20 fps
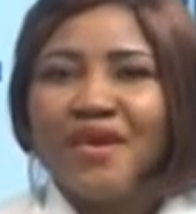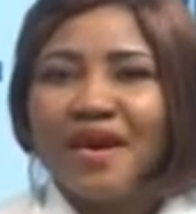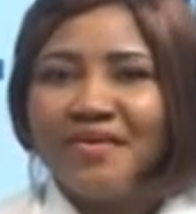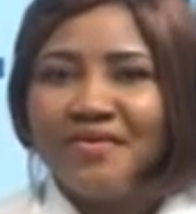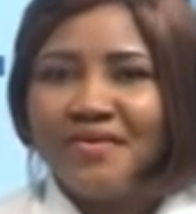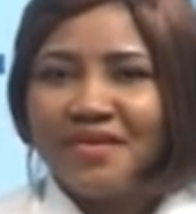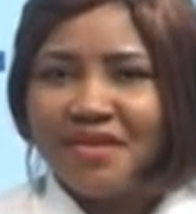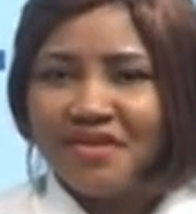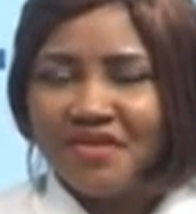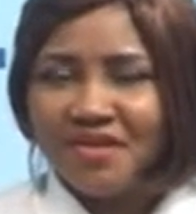
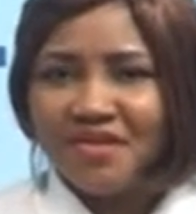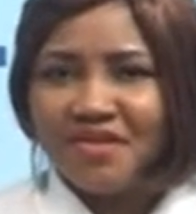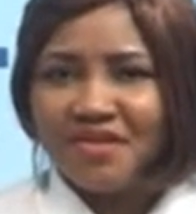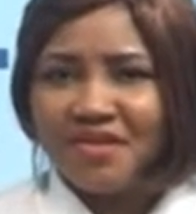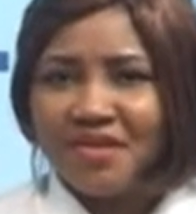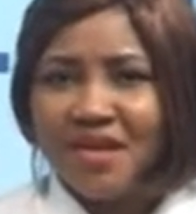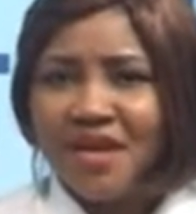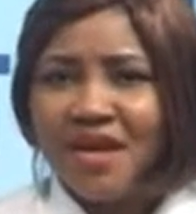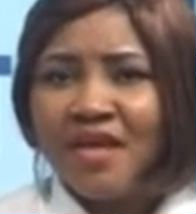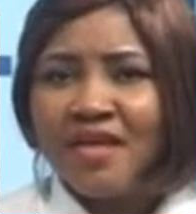
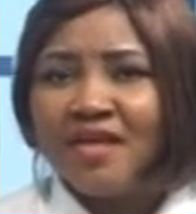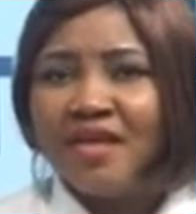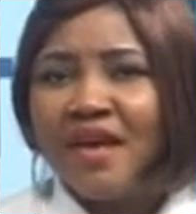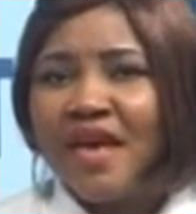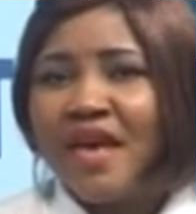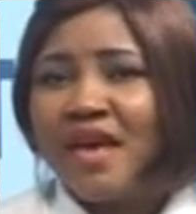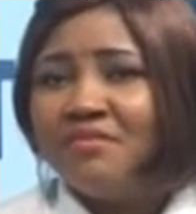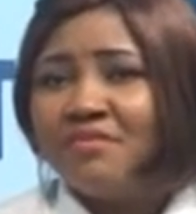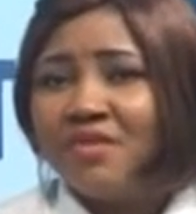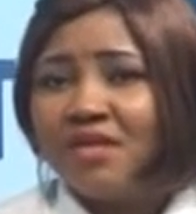Adejiji, the
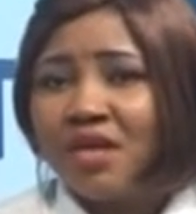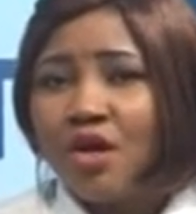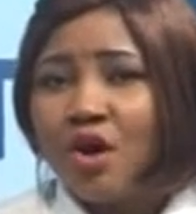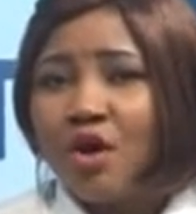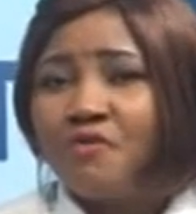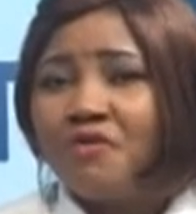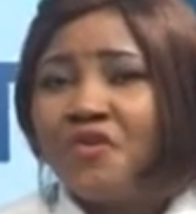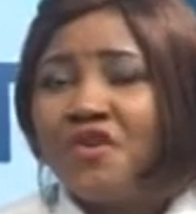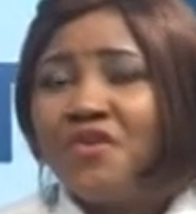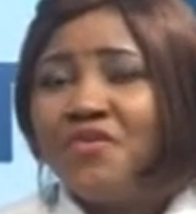MD of
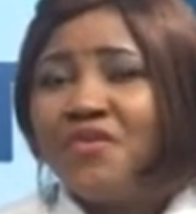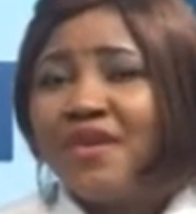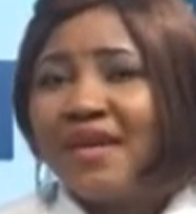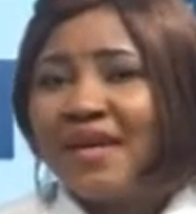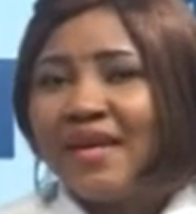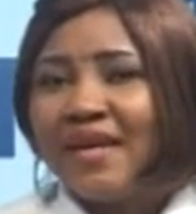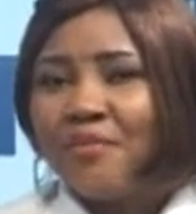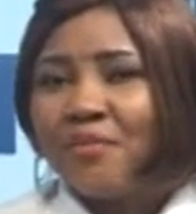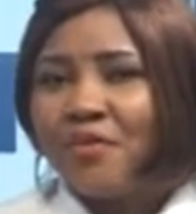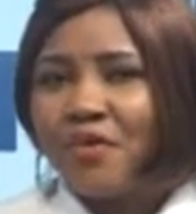
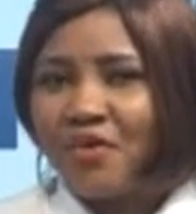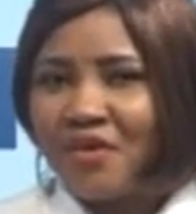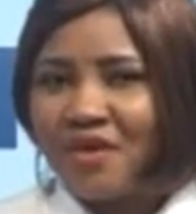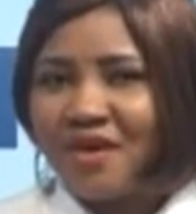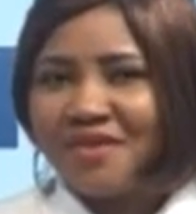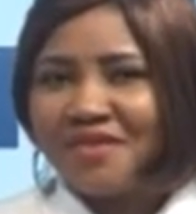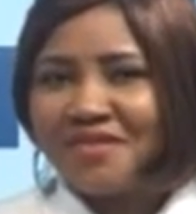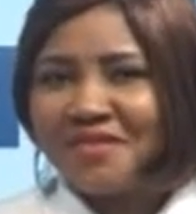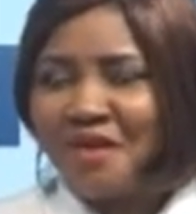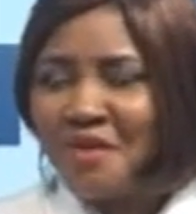Ireclay
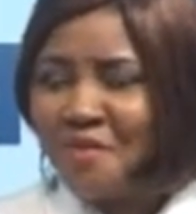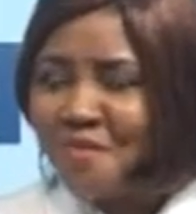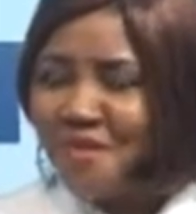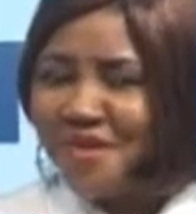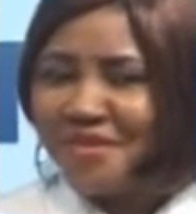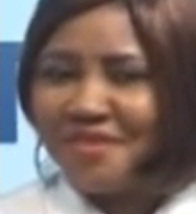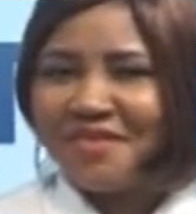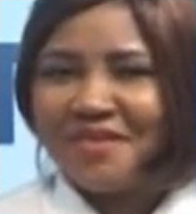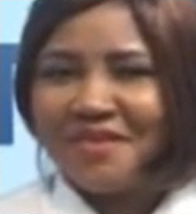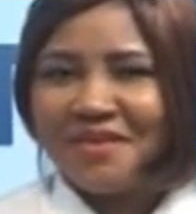Products. Watch
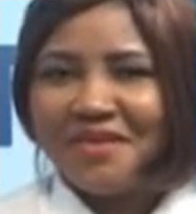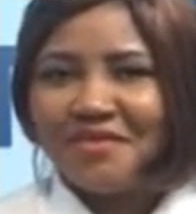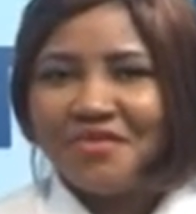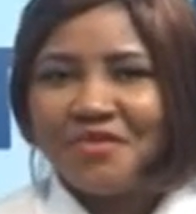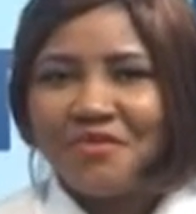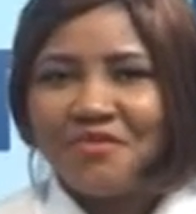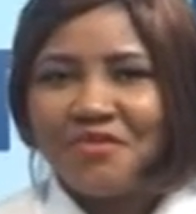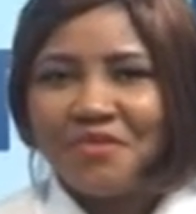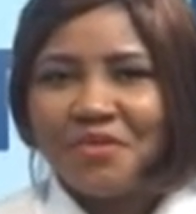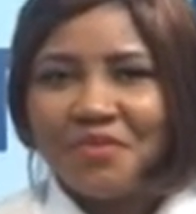the
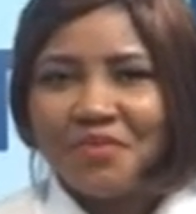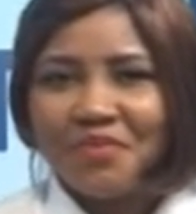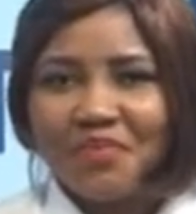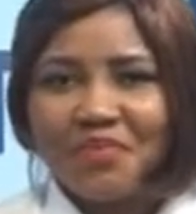interview.